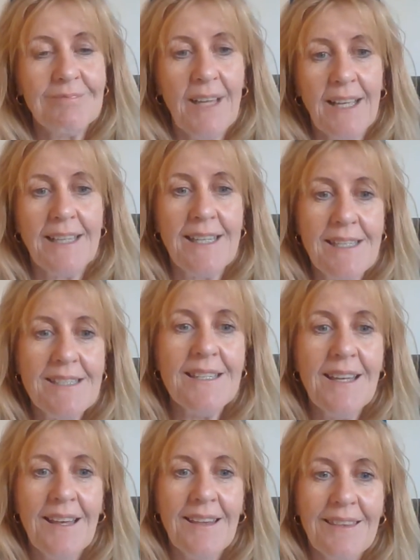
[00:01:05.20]
I guess,
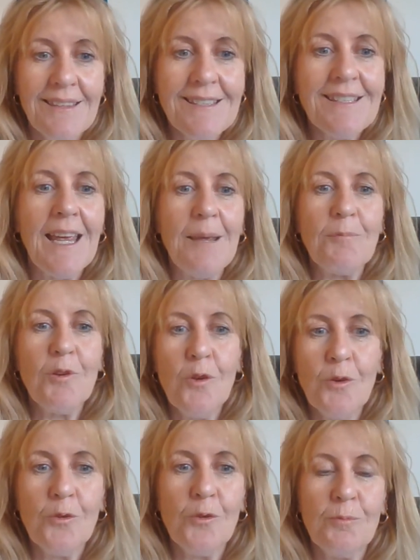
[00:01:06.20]
the same
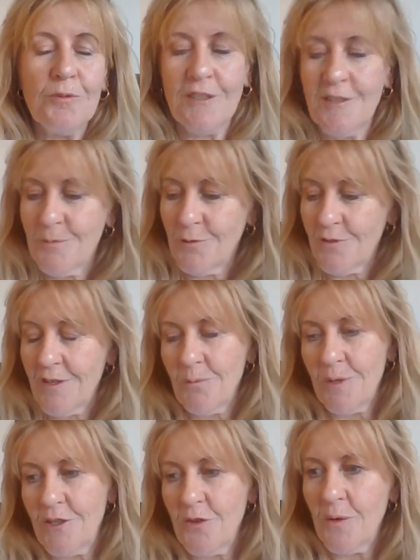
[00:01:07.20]
core principles that
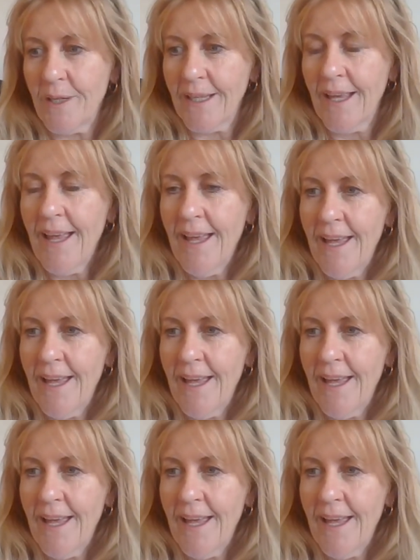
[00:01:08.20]
we're doing.